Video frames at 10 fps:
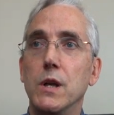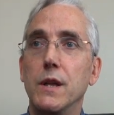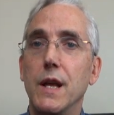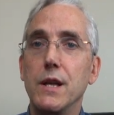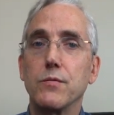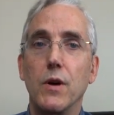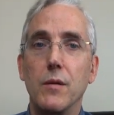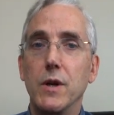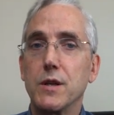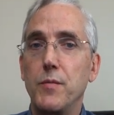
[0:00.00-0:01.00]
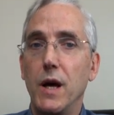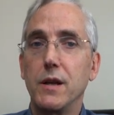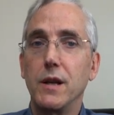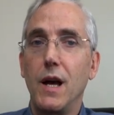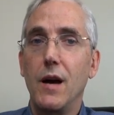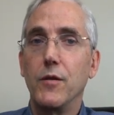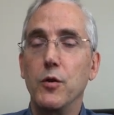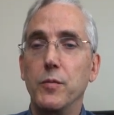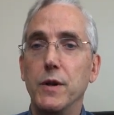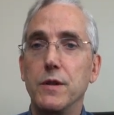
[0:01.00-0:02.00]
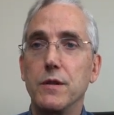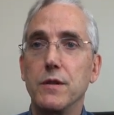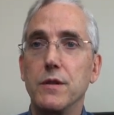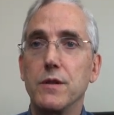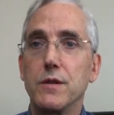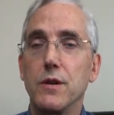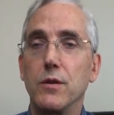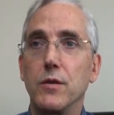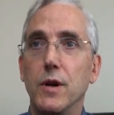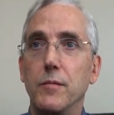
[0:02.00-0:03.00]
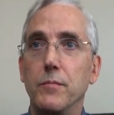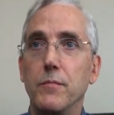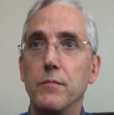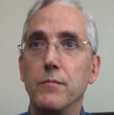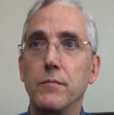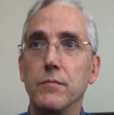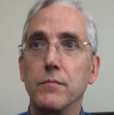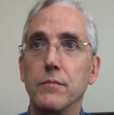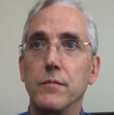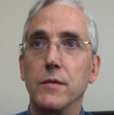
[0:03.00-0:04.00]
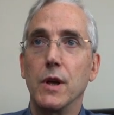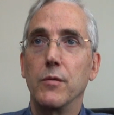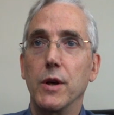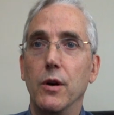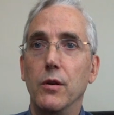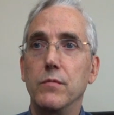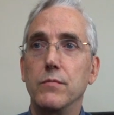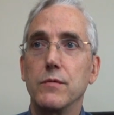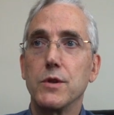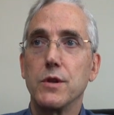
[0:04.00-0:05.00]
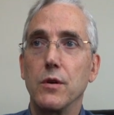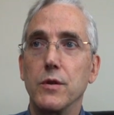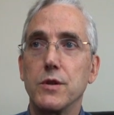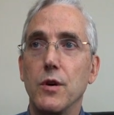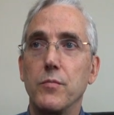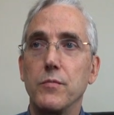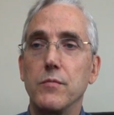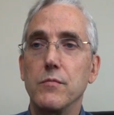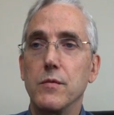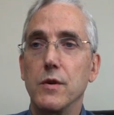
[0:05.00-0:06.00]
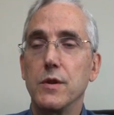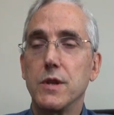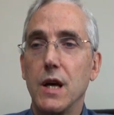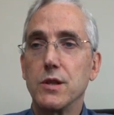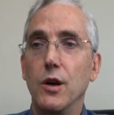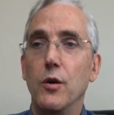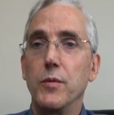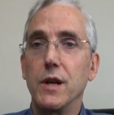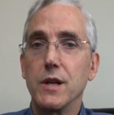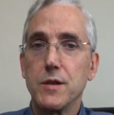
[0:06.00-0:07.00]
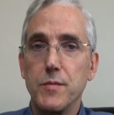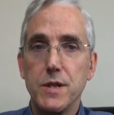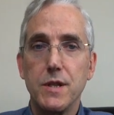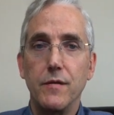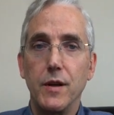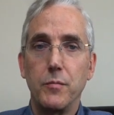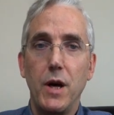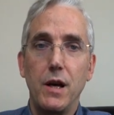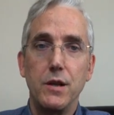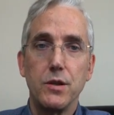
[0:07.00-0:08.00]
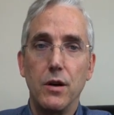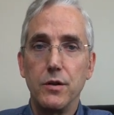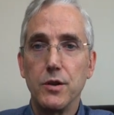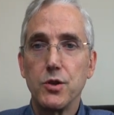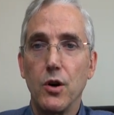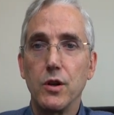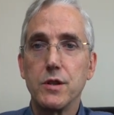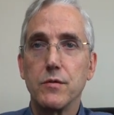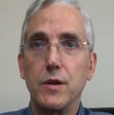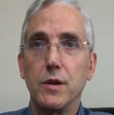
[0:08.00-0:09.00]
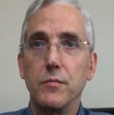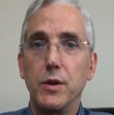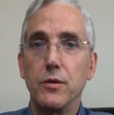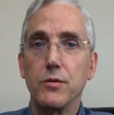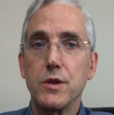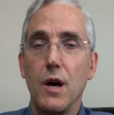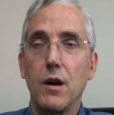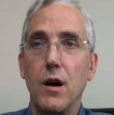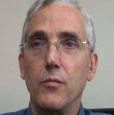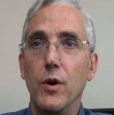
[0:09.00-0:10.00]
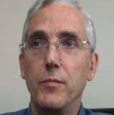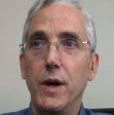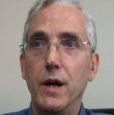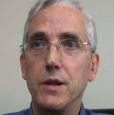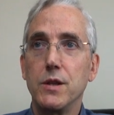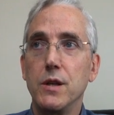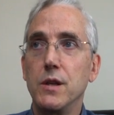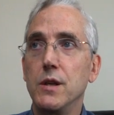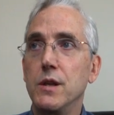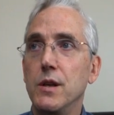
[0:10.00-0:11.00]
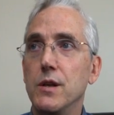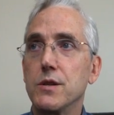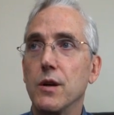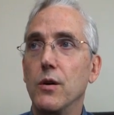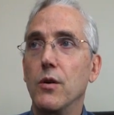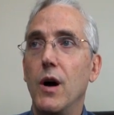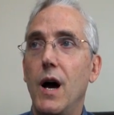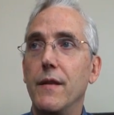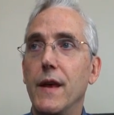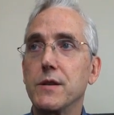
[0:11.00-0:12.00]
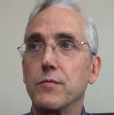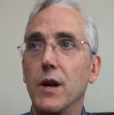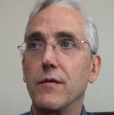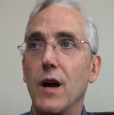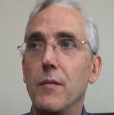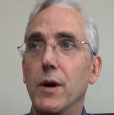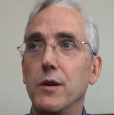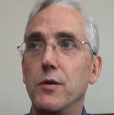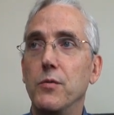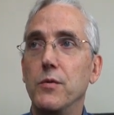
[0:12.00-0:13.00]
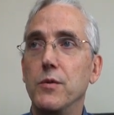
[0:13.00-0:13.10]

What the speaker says: that's what I'm expecting to have open. So there we go. So it's actually opening a specific page on the charlottestreetcomputers.com web page. So that's what I've got my new